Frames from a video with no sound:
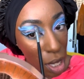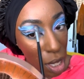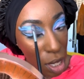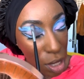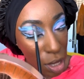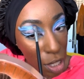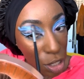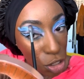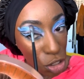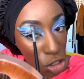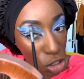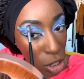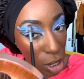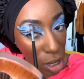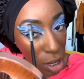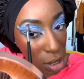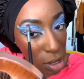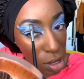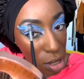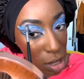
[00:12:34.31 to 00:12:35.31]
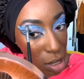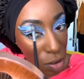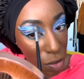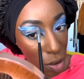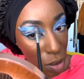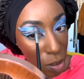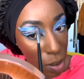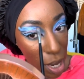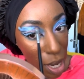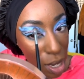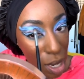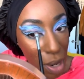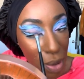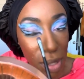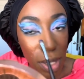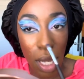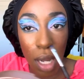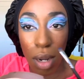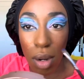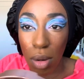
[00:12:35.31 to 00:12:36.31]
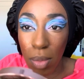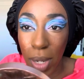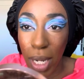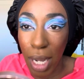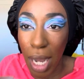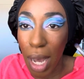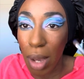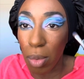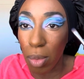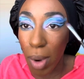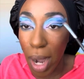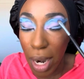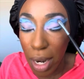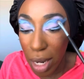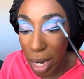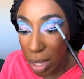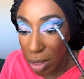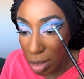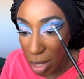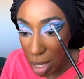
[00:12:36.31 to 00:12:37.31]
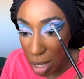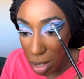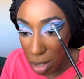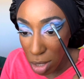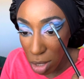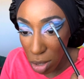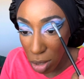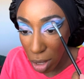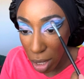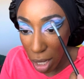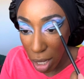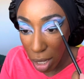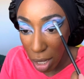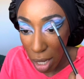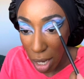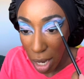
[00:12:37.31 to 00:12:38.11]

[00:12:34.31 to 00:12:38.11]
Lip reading: the jeans a different way, and I was like, oh my god, why didn't I think to like